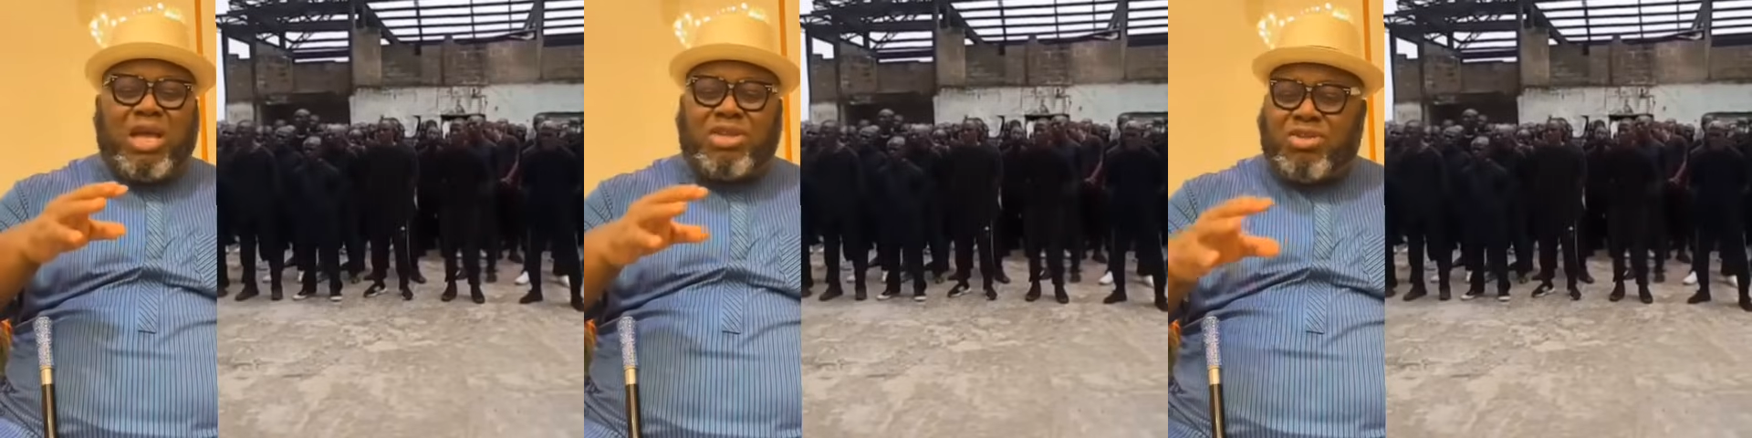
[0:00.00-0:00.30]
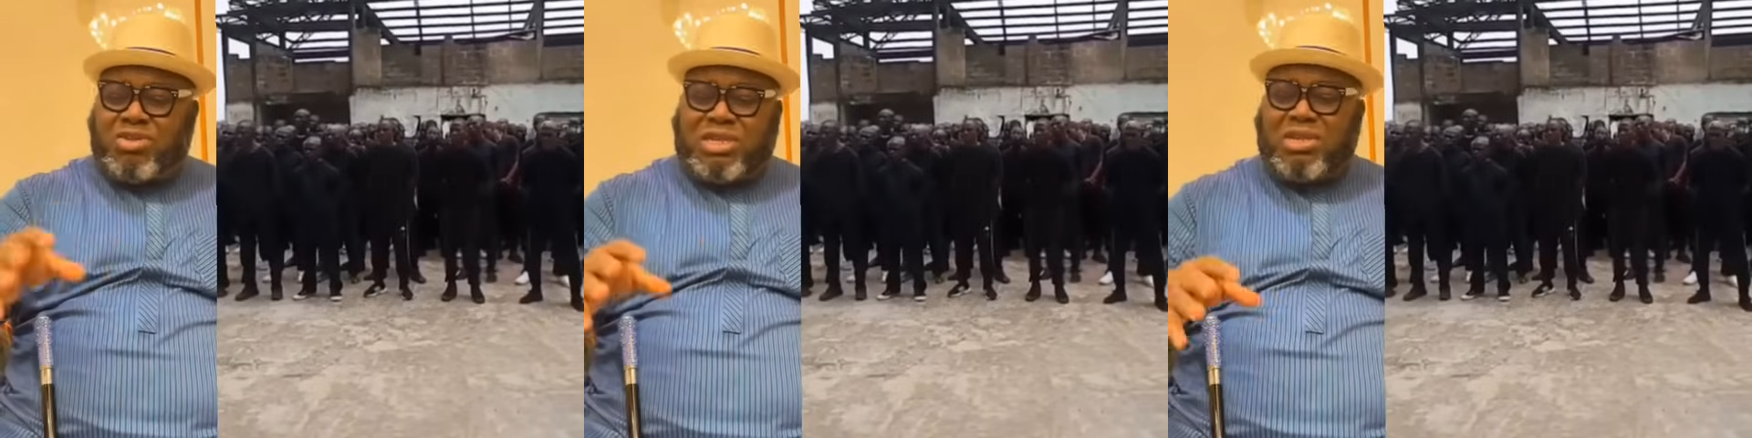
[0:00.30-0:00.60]

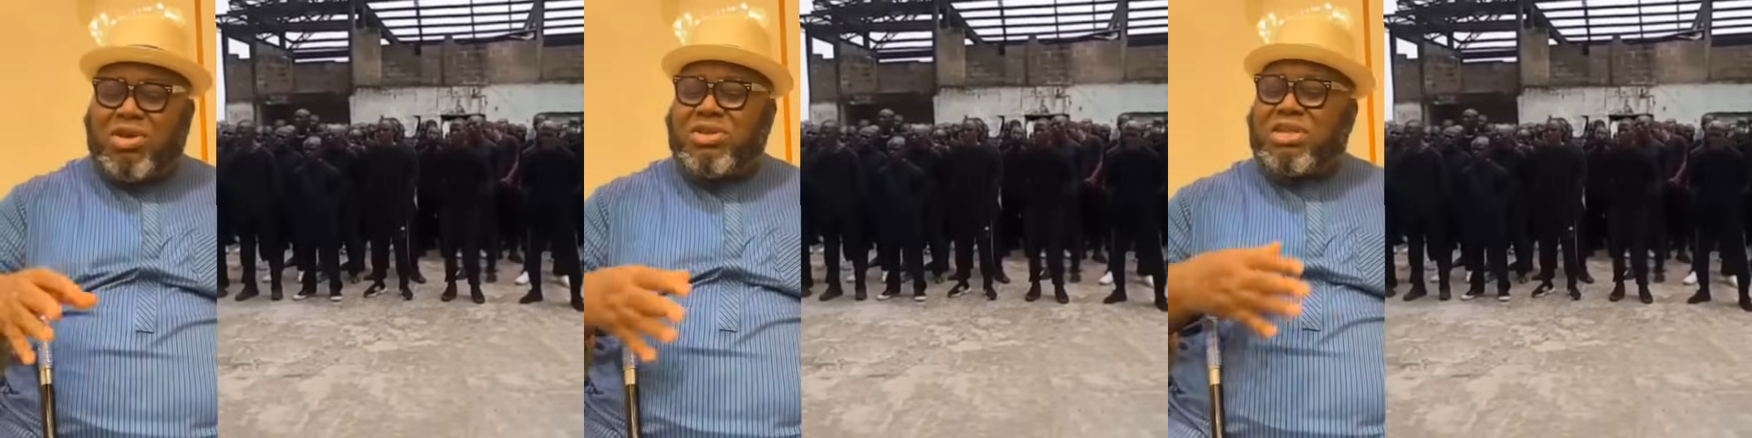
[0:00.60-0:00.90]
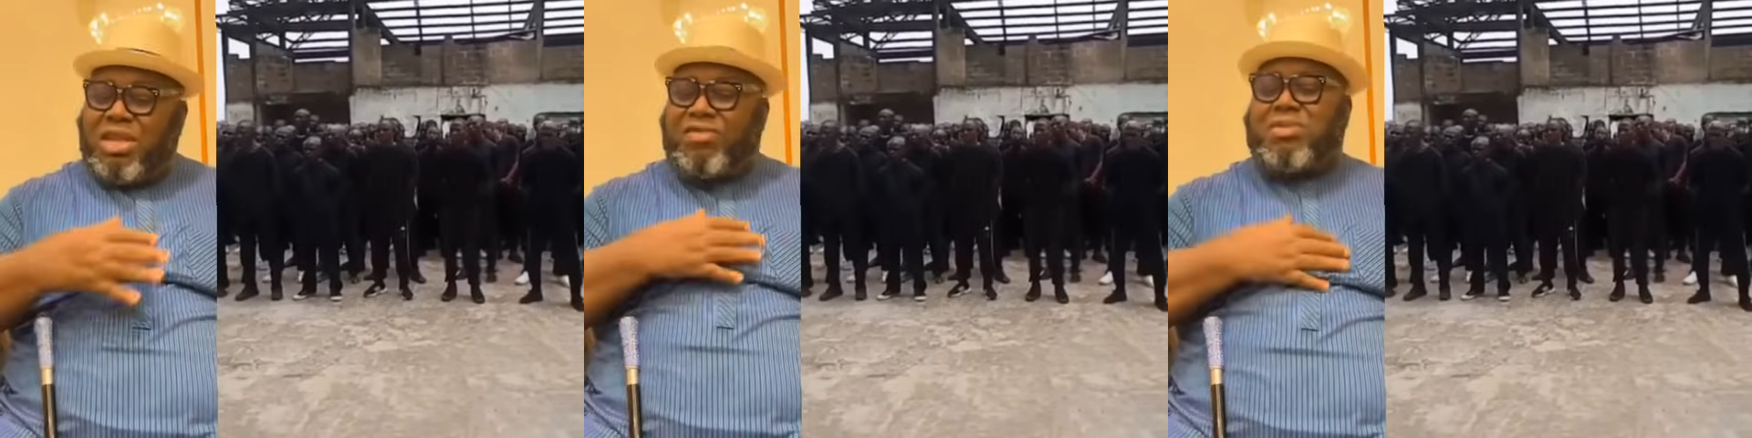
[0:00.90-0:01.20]
accuse the
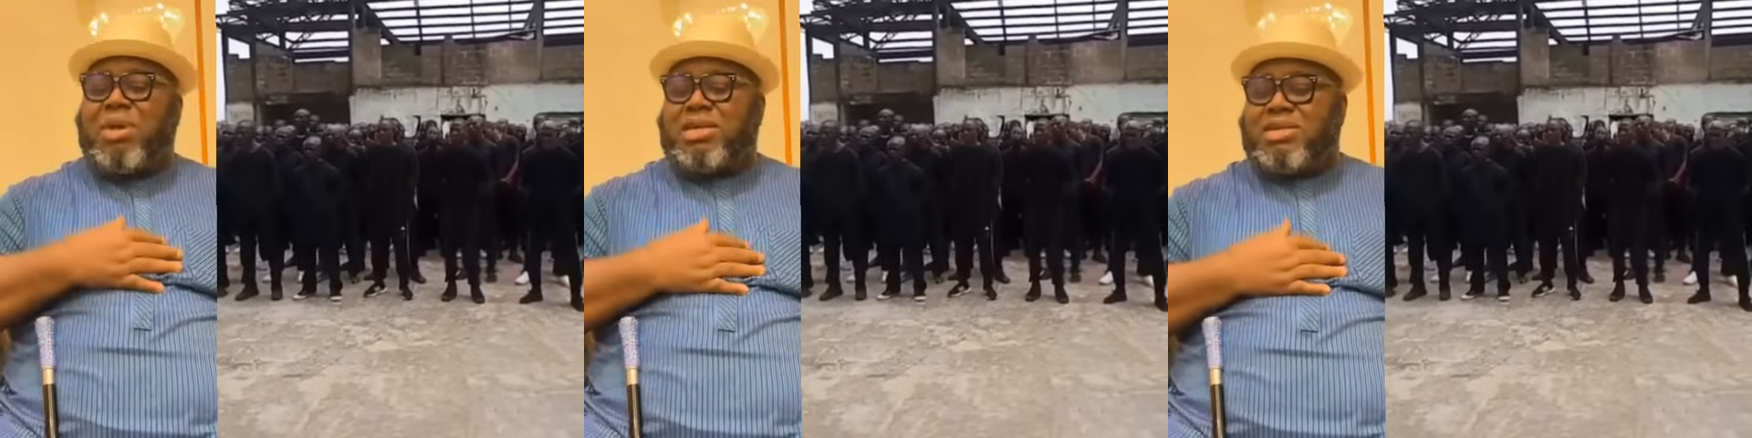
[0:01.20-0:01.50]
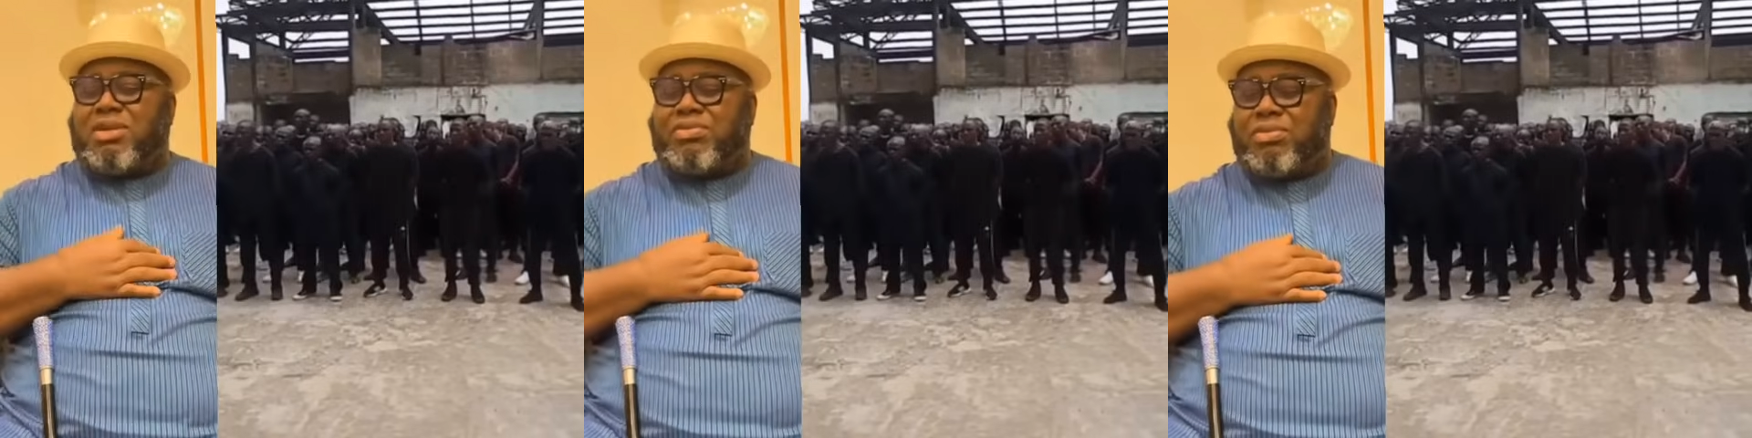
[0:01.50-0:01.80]
North, even
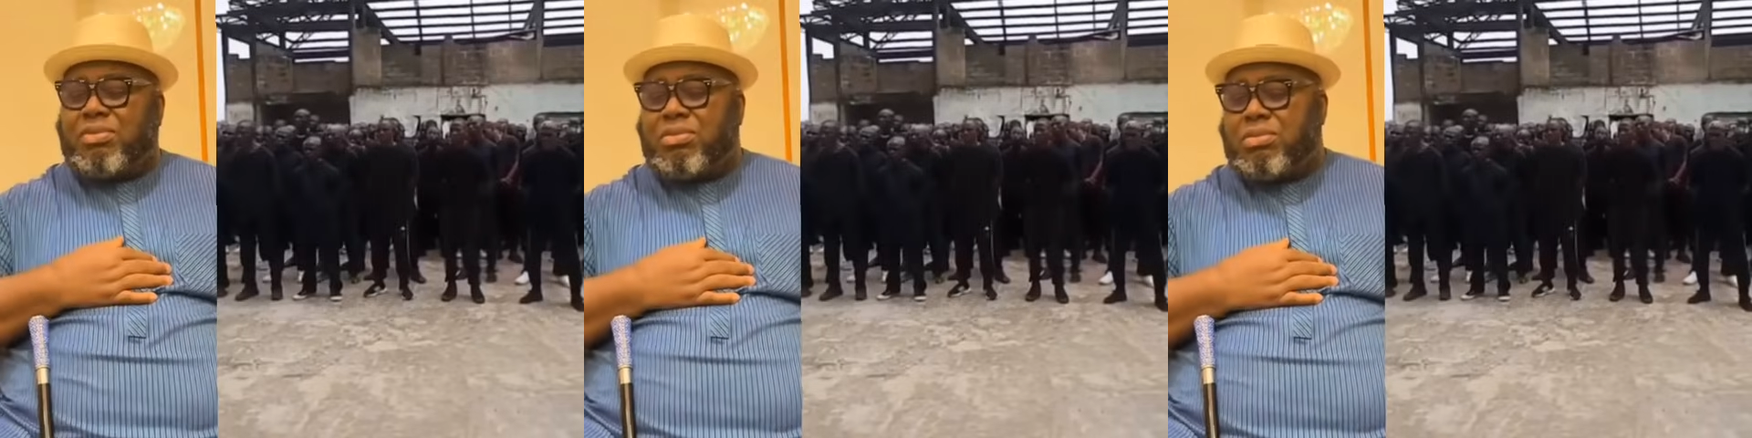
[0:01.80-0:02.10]
myself.